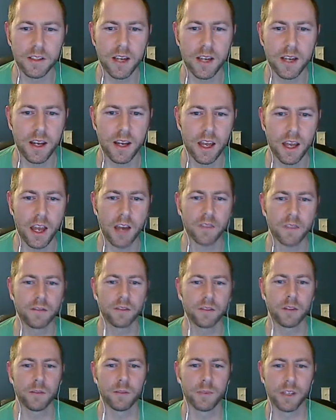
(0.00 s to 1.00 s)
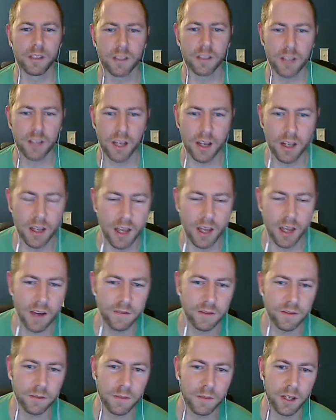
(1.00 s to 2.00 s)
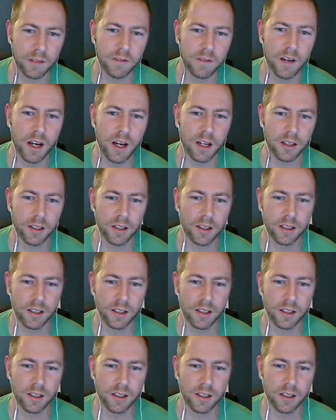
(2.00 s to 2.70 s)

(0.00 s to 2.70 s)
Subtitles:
of have to. I mean, you kind of have to make vodka.